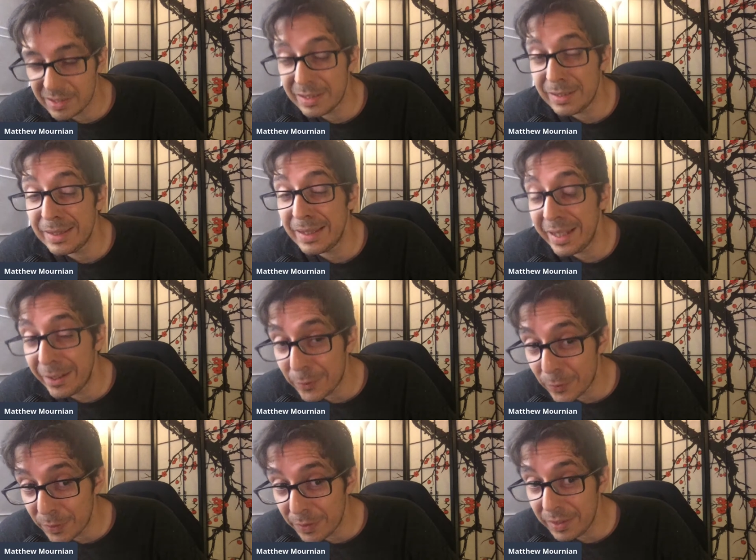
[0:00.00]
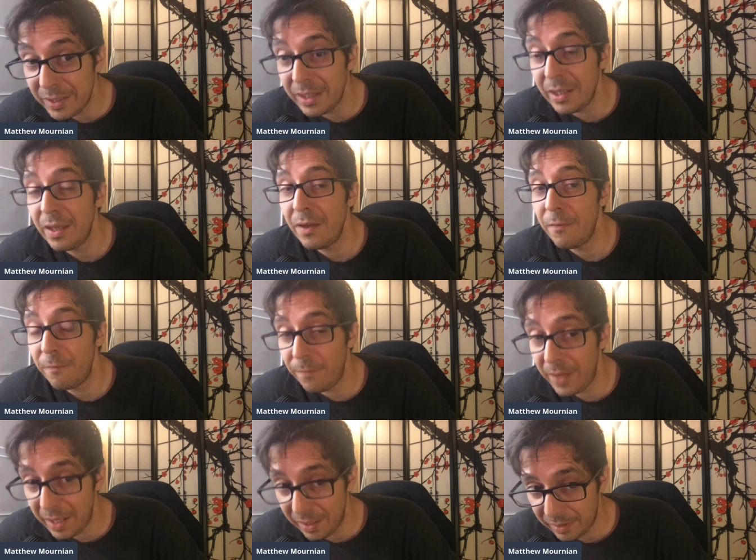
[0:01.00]
is literally
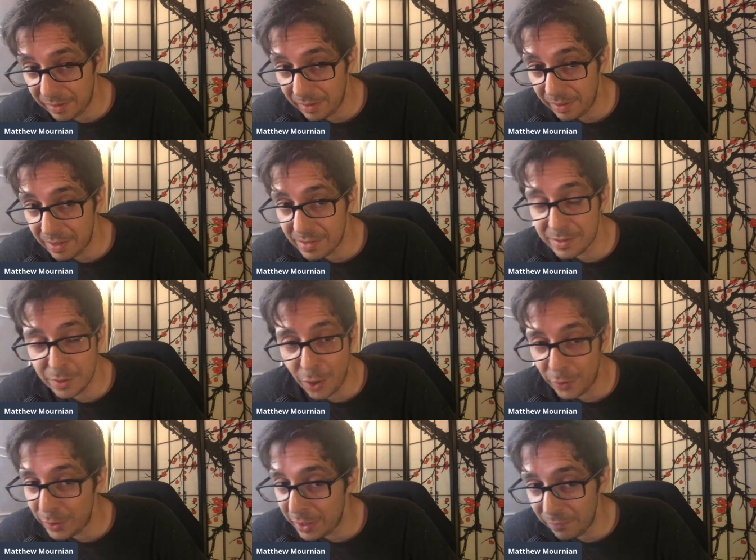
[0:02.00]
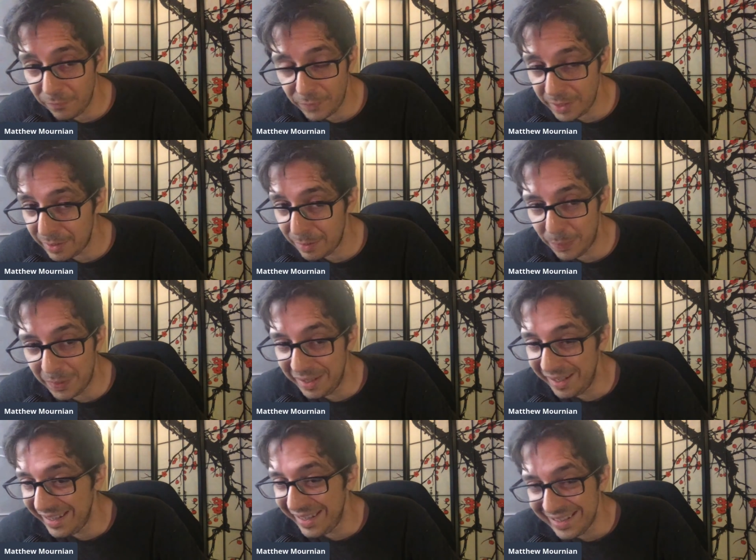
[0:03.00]
fake. It is not an inflated
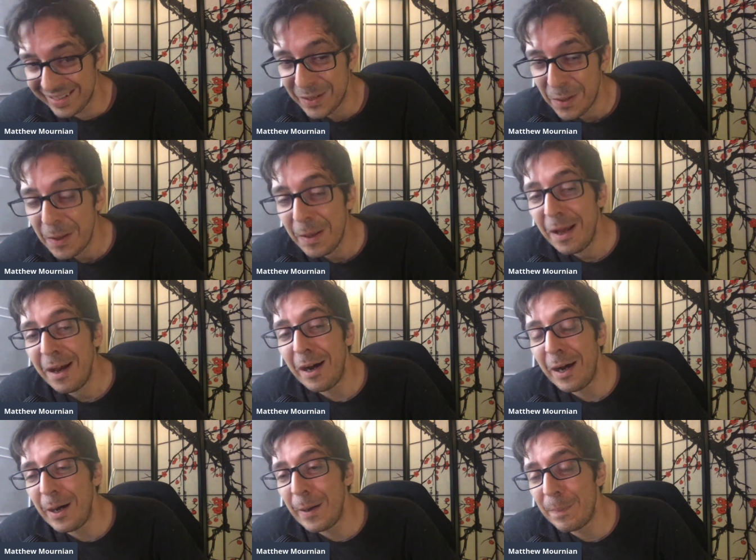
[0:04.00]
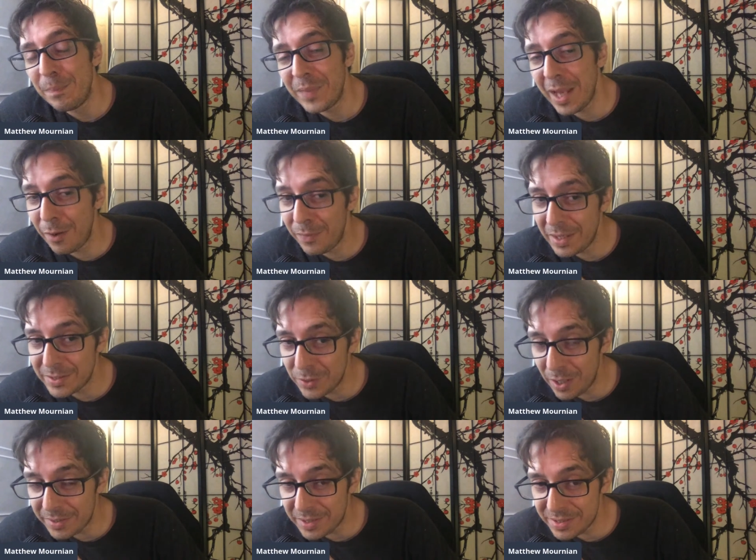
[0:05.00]
plane. Now, that's
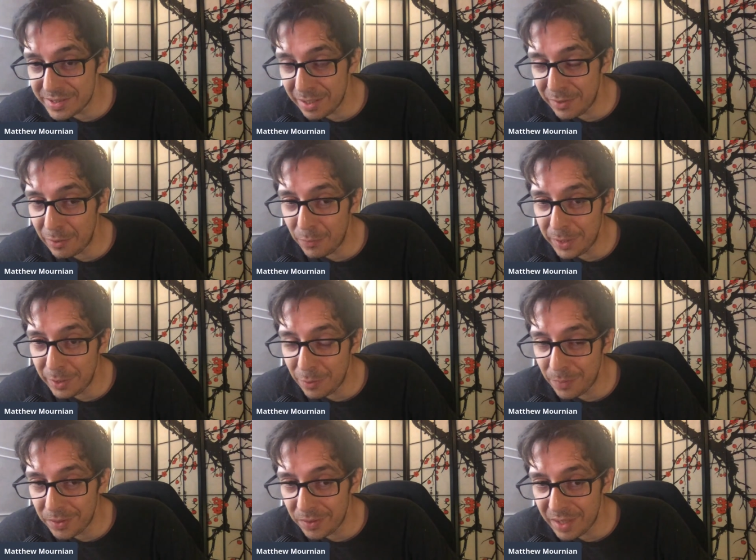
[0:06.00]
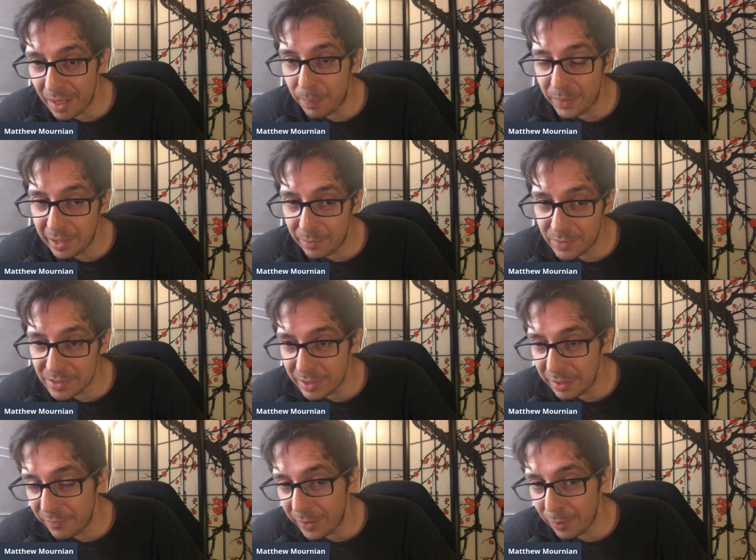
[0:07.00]
not to say that we know whether that plane was
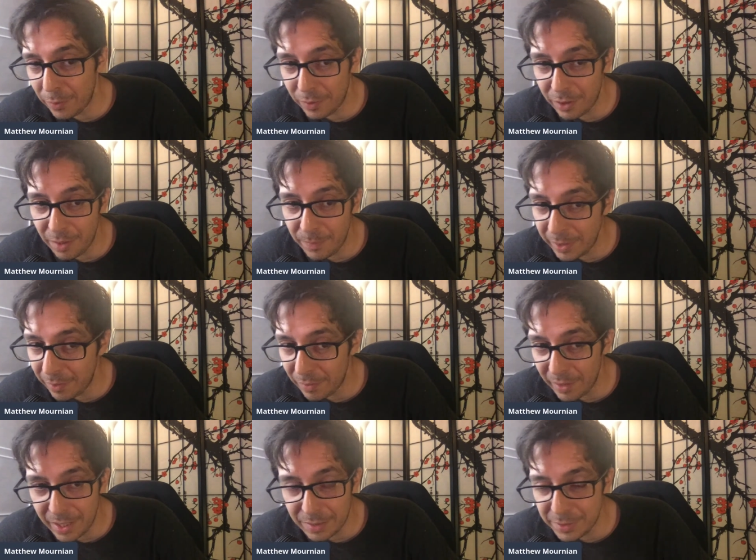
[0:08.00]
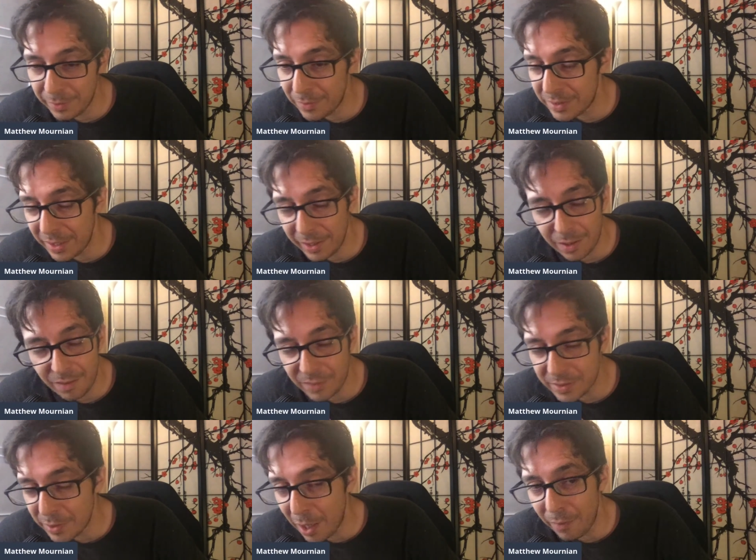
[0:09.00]
leaving or coming or landing or taking off.
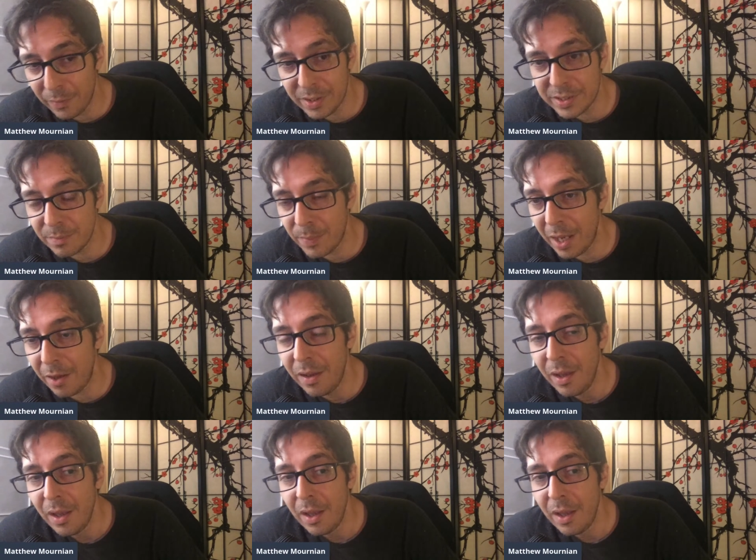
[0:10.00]
That's not what it's about.